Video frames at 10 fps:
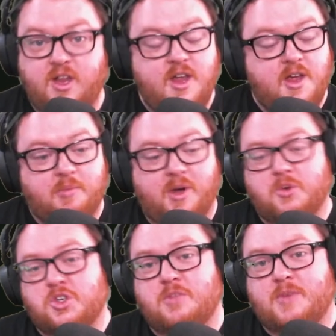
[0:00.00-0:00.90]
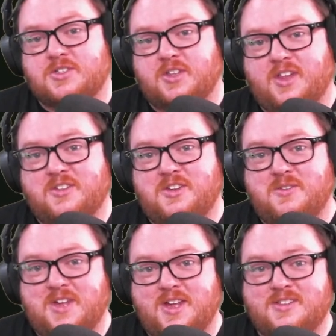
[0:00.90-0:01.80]
But I wish you the best of luck that you
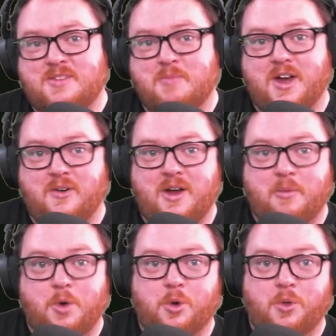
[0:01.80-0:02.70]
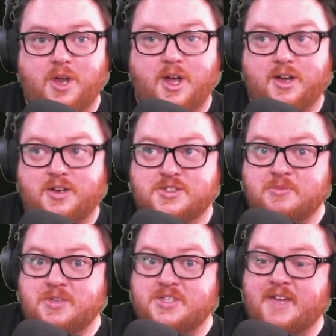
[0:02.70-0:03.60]
get the monogram early on, because some
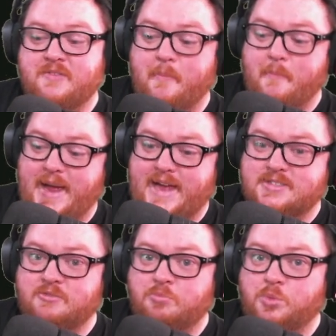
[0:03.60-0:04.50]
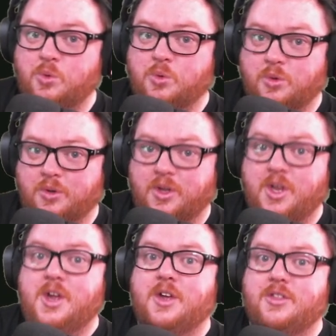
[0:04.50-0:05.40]
of these have a massive pool
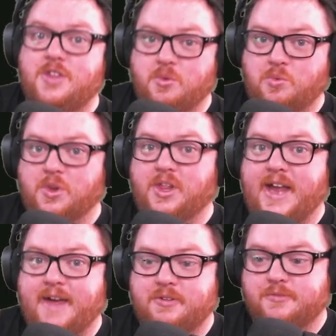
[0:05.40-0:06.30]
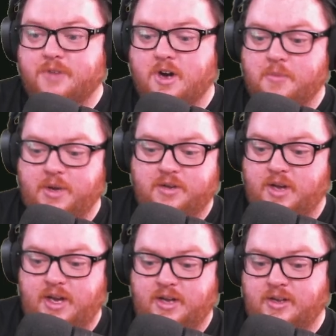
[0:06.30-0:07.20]
that you really have to farm
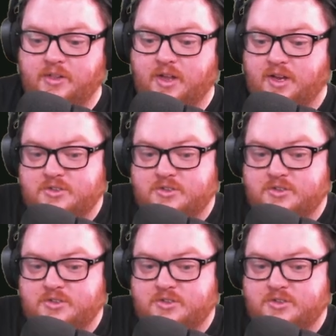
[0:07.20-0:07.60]
and get lucky.